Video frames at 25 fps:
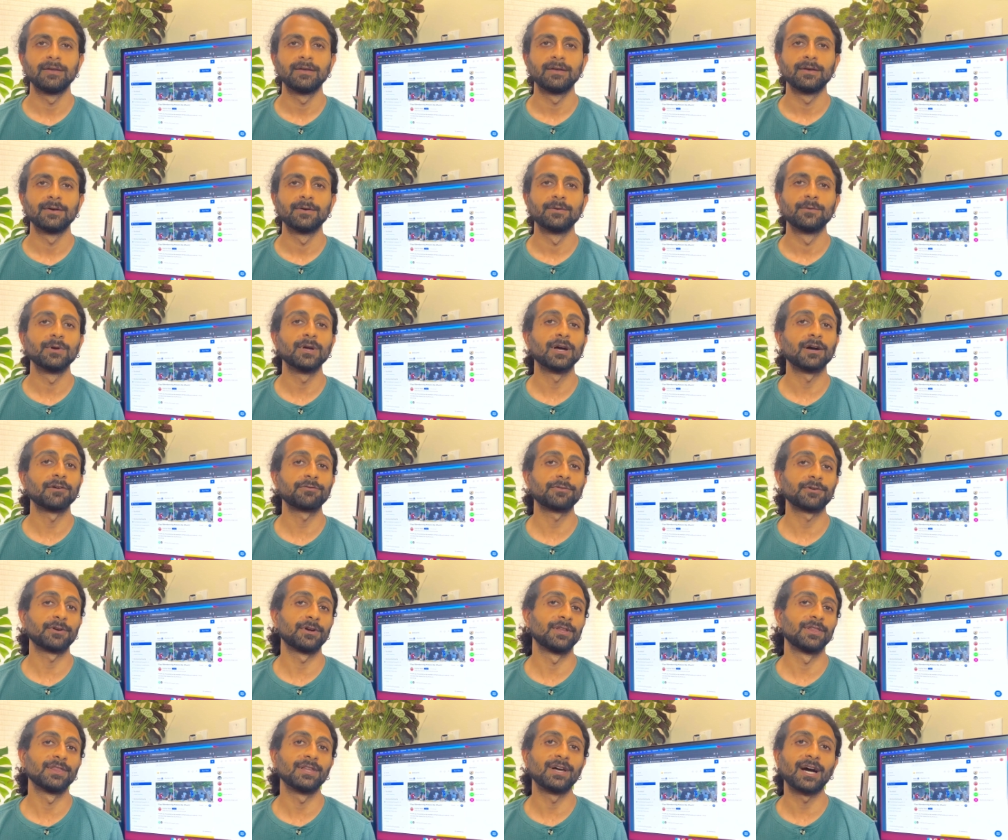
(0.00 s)
We offer a
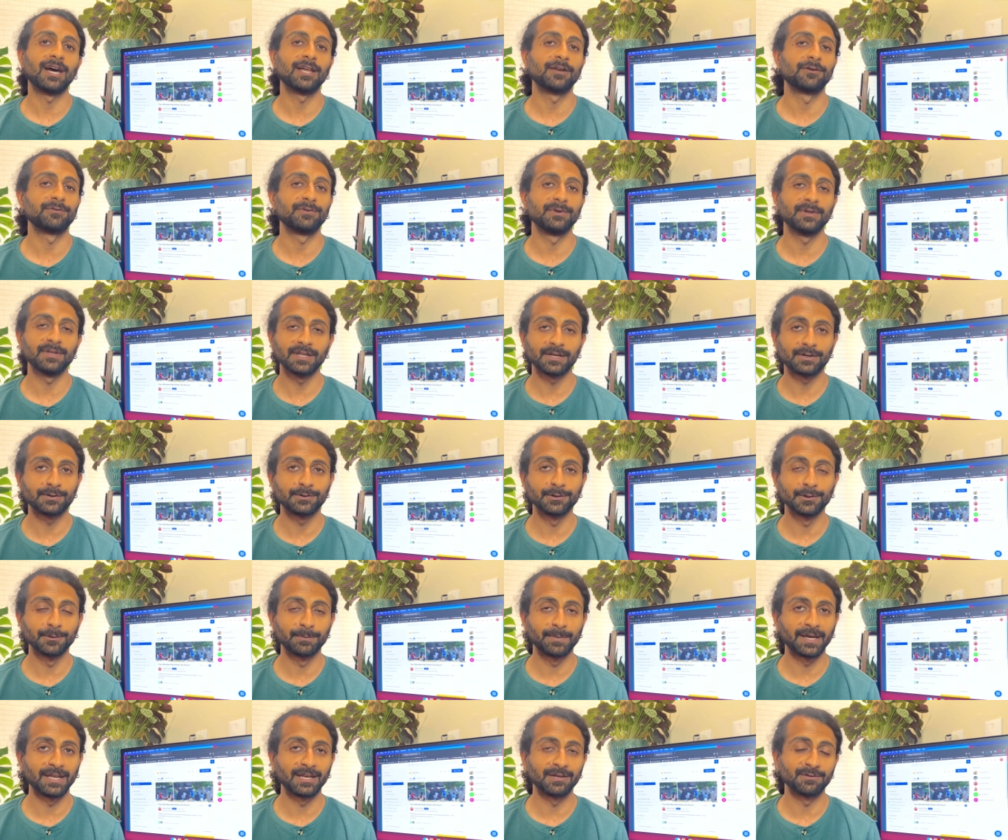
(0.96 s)
lot of really cool
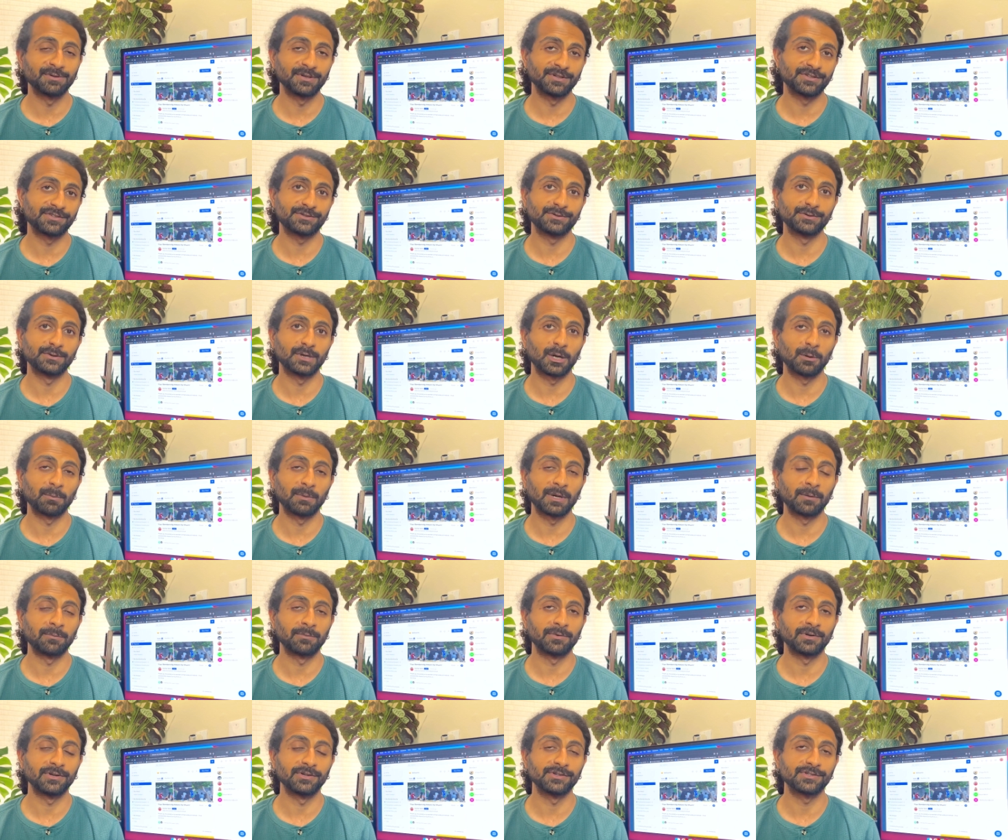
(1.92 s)
benefits to our
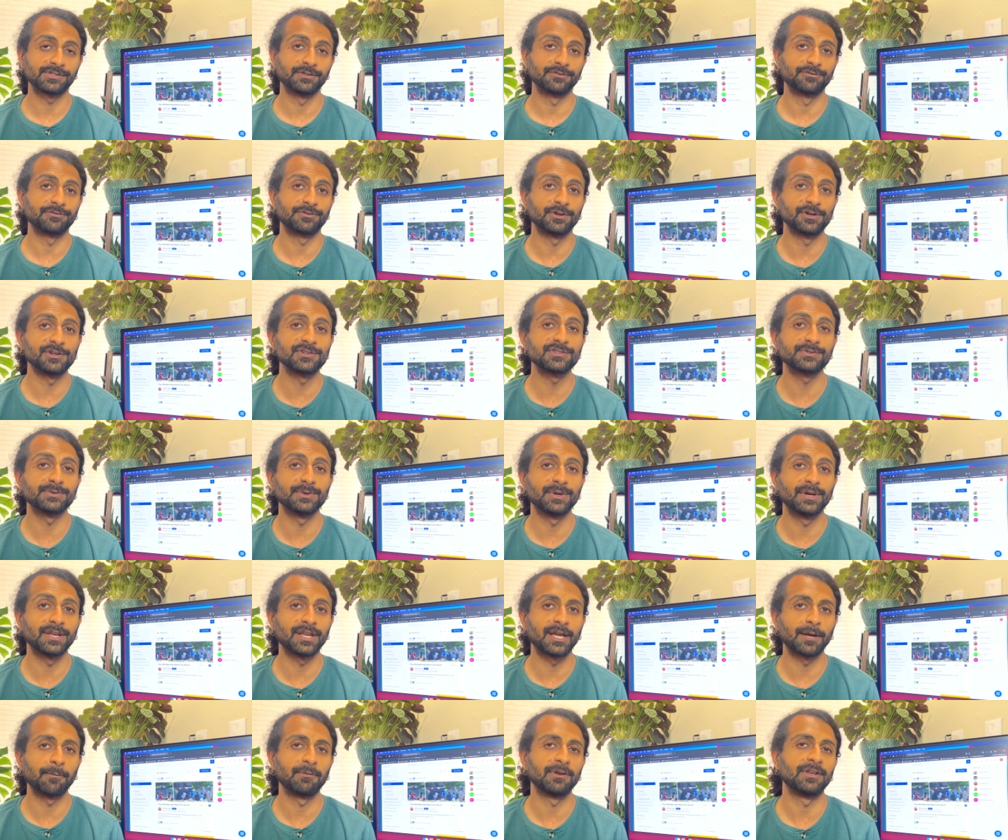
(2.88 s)
members. The first one
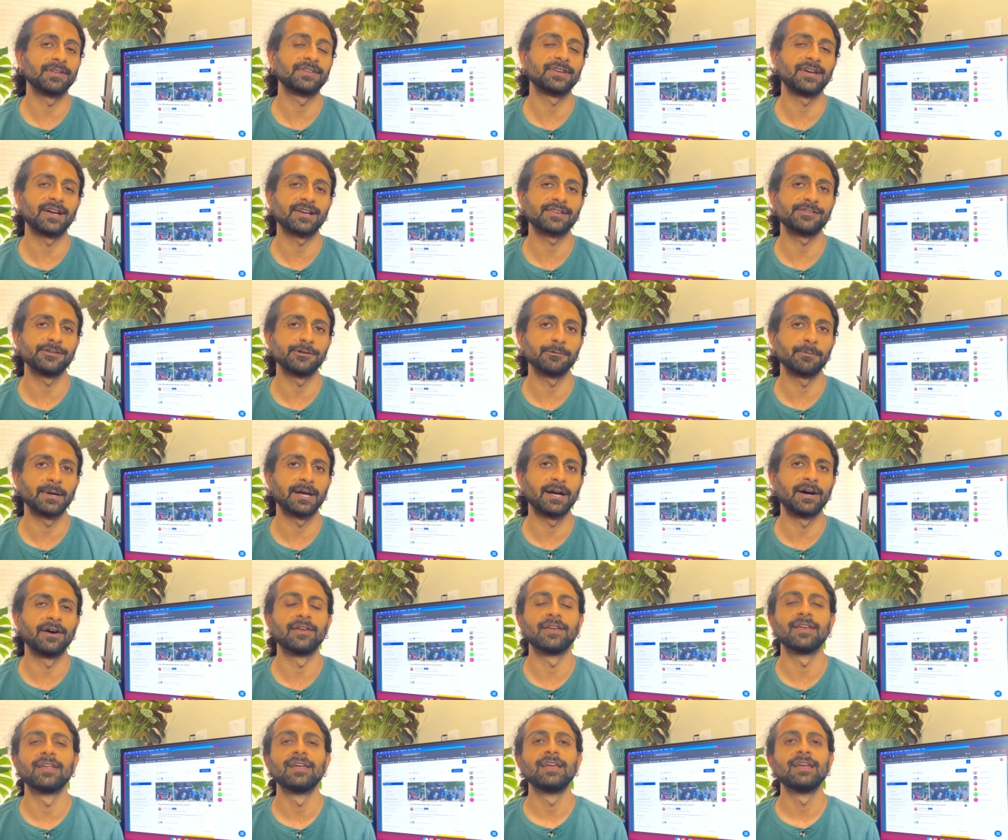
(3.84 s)
I'm going to talk to you
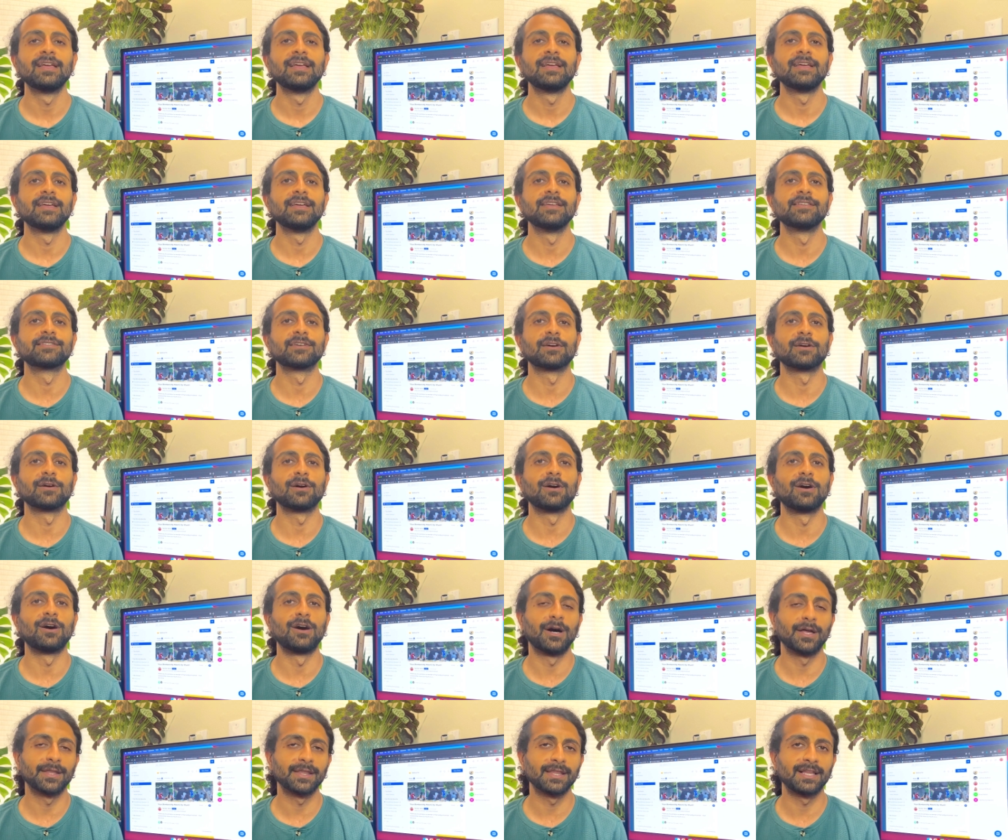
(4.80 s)
about is our
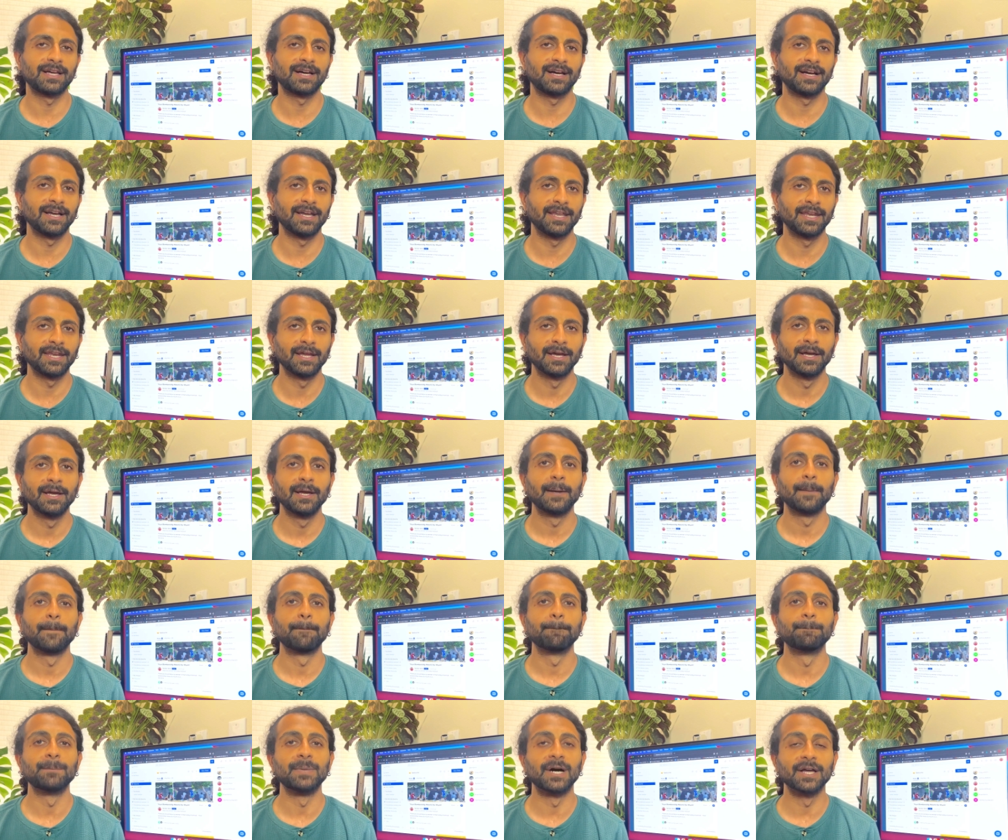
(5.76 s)
online
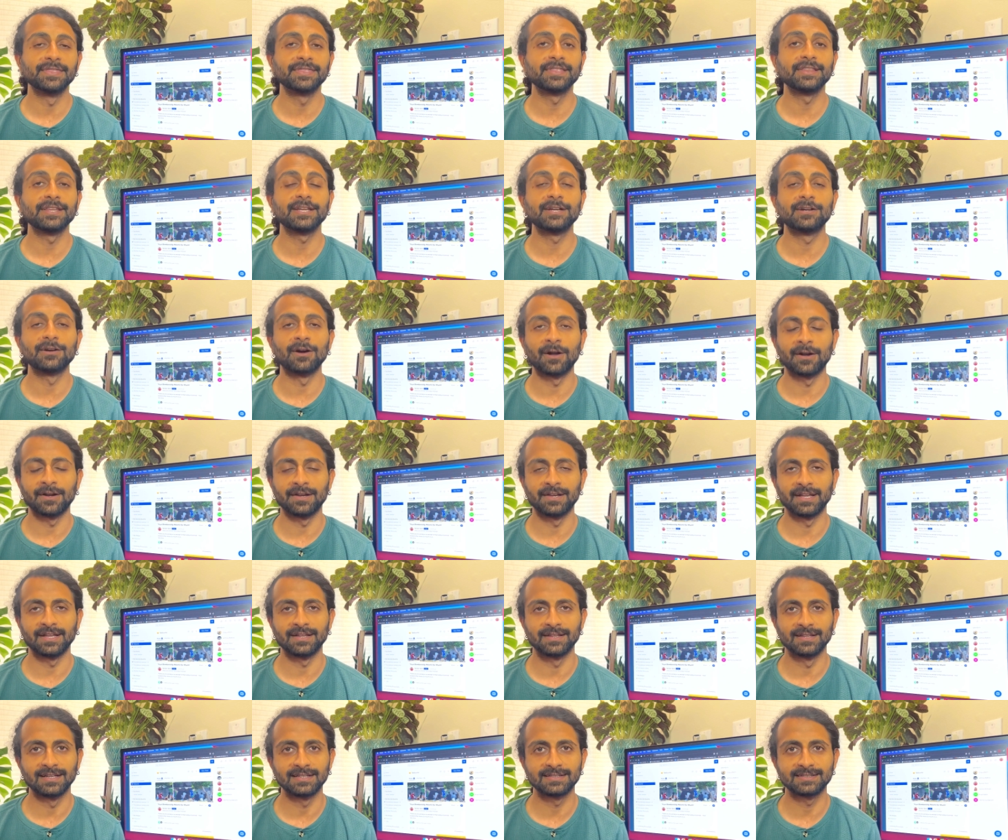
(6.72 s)
monthly gardening
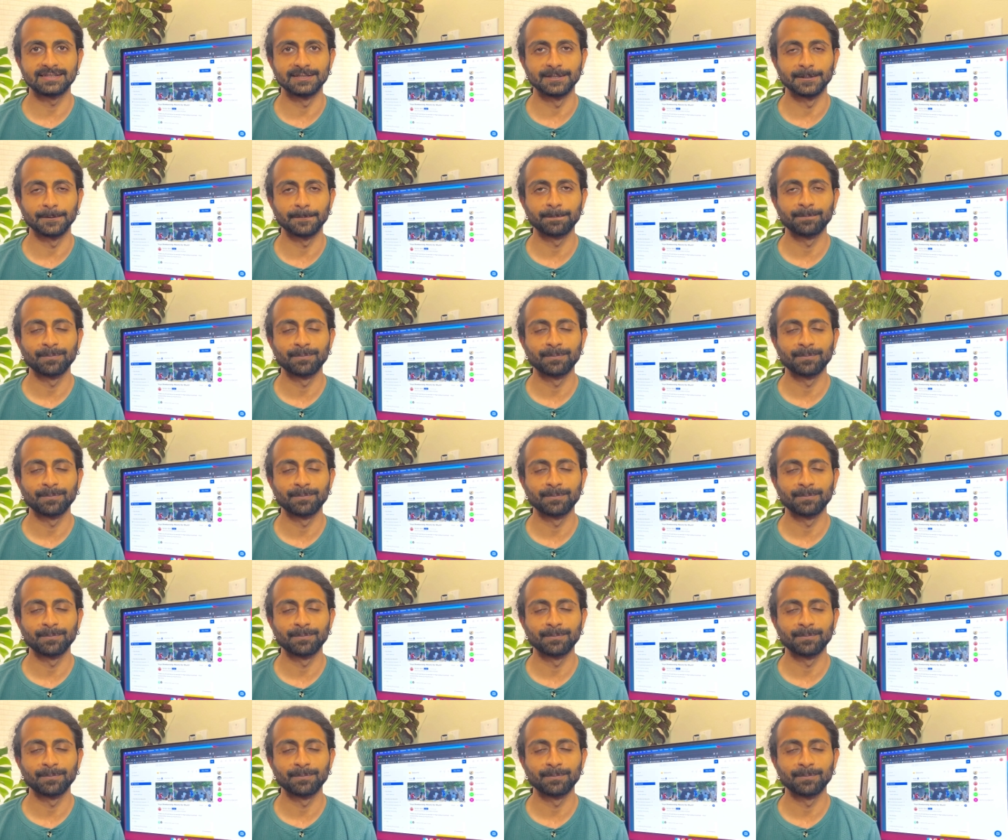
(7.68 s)
lesson.